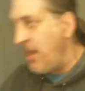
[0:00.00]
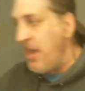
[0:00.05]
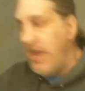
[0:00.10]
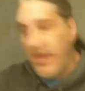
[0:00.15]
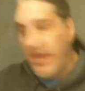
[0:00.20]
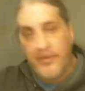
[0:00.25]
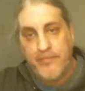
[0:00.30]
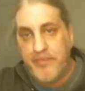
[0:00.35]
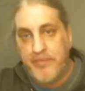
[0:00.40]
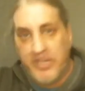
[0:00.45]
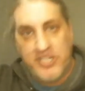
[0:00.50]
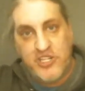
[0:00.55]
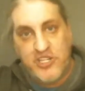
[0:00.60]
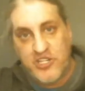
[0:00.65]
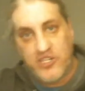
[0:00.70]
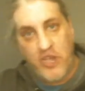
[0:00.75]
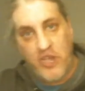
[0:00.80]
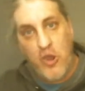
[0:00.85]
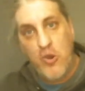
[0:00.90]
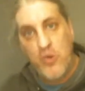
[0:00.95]
and big
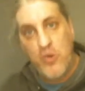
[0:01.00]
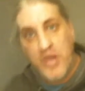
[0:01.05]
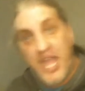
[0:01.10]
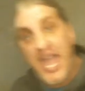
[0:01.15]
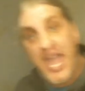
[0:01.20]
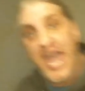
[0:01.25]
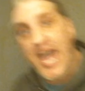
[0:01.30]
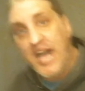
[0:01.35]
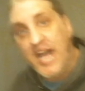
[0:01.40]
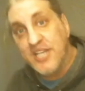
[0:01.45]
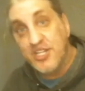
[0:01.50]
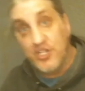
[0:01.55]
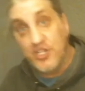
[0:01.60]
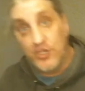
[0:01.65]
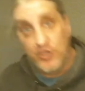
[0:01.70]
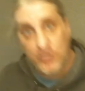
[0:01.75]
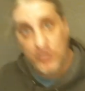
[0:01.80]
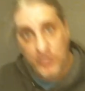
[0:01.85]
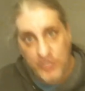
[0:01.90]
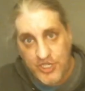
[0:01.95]
stone
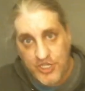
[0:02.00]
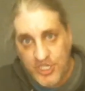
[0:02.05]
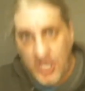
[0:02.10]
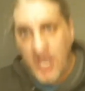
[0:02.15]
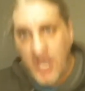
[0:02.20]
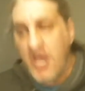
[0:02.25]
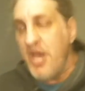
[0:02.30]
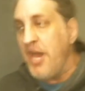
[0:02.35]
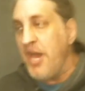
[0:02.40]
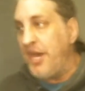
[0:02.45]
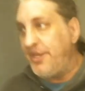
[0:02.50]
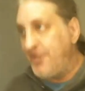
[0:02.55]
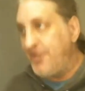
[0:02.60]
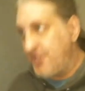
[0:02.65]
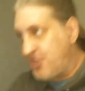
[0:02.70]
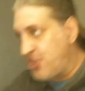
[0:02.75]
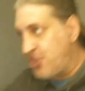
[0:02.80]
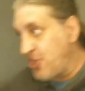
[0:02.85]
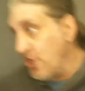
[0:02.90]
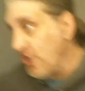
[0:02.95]
castles, and the
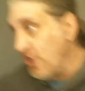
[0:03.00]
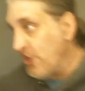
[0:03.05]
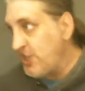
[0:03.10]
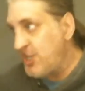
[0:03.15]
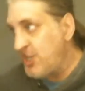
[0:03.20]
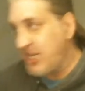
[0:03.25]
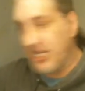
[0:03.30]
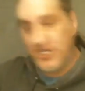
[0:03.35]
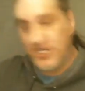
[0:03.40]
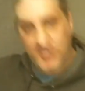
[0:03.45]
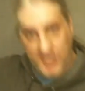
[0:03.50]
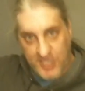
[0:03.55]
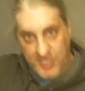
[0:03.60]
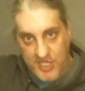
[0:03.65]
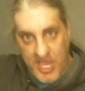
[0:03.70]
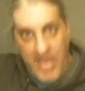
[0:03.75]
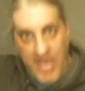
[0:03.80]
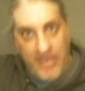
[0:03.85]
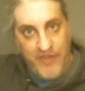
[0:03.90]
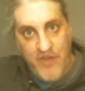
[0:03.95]
church as this
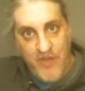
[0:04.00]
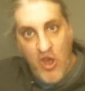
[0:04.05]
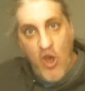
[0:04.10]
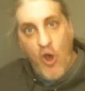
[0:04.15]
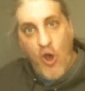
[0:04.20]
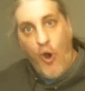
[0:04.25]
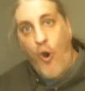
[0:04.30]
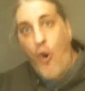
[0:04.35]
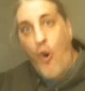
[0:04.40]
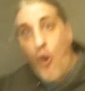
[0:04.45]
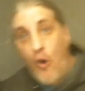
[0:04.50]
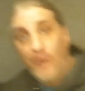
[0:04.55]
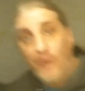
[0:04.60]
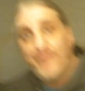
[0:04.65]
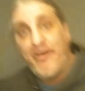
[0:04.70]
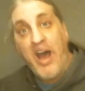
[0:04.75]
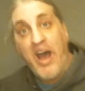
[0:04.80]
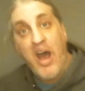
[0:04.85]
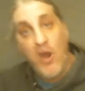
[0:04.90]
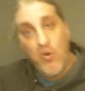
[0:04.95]
kind of
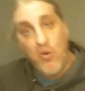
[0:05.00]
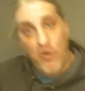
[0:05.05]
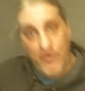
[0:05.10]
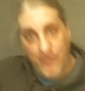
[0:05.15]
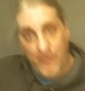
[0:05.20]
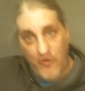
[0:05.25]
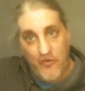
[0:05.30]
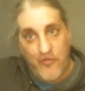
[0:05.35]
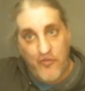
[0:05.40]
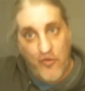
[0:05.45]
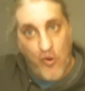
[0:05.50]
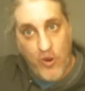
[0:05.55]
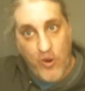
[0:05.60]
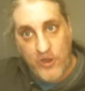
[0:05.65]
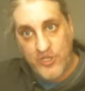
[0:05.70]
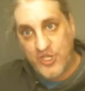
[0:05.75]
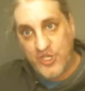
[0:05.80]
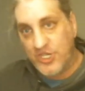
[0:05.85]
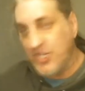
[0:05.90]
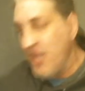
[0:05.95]
all-powerful
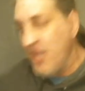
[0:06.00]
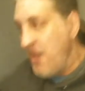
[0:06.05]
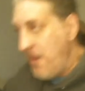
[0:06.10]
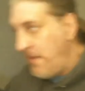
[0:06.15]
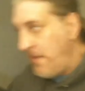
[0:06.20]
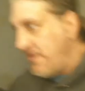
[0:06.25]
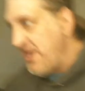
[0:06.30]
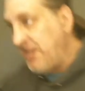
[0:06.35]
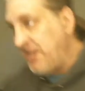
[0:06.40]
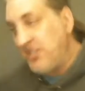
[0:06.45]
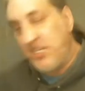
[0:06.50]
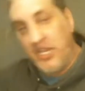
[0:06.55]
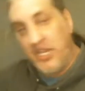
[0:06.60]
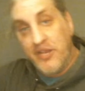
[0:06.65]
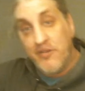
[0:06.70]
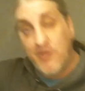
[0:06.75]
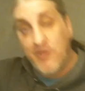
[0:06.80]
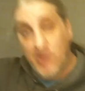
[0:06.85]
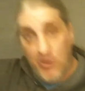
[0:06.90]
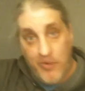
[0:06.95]
force that is
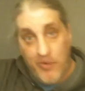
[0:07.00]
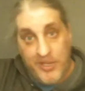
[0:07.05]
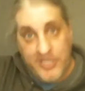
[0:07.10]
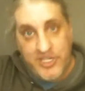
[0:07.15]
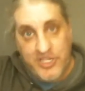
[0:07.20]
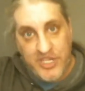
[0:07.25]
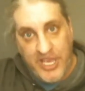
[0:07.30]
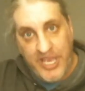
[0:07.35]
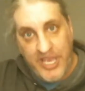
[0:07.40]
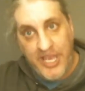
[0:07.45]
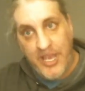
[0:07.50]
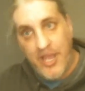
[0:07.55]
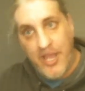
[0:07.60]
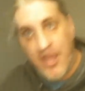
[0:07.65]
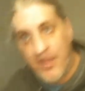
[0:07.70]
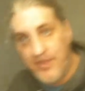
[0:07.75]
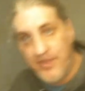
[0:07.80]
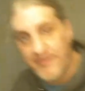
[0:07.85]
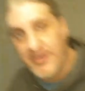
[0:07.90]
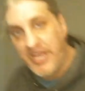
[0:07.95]
influencing
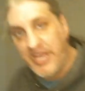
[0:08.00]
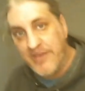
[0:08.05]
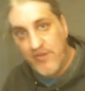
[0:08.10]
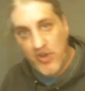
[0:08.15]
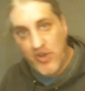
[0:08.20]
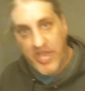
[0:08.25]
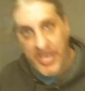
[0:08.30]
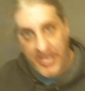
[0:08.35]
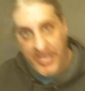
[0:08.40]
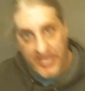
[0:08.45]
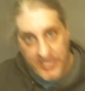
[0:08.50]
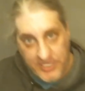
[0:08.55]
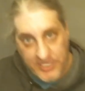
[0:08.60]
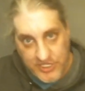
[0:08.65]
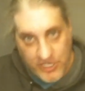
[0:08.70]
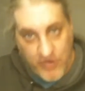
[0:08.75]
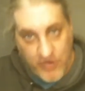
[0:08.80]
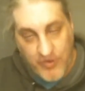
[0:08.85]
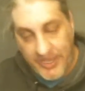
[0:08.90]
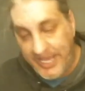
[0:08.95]
the medieval kings
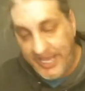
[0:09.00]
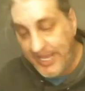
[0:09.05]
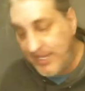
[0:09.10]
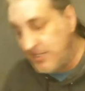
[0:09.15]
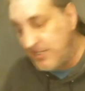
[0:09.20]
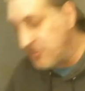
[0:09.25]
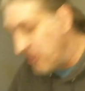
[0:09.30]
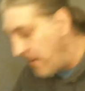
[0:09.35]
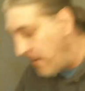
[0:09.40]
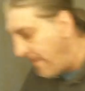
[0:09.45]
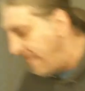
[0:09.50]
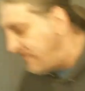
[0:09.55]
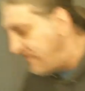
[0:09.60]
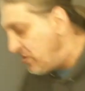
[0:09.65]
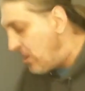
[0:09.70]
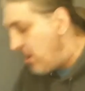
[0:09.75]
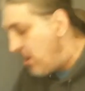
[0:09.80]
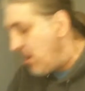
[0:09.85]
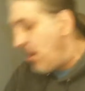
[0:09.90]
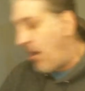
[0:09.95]
and queens.
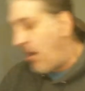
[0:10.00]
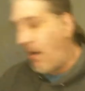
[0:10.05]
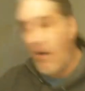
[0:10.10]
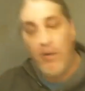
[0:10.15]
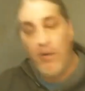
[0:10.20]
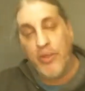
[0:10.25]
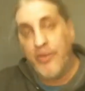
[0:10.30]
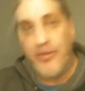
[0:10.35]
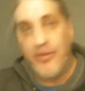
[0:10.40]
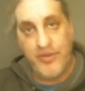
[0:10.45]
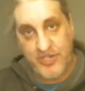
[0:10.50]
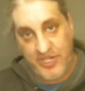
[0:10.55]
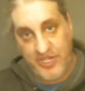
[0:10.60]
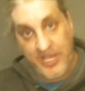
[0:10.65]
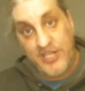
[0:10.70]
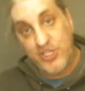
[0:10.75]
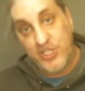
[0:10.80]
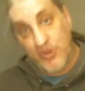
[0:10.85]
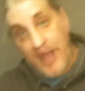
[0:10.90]
All of those things are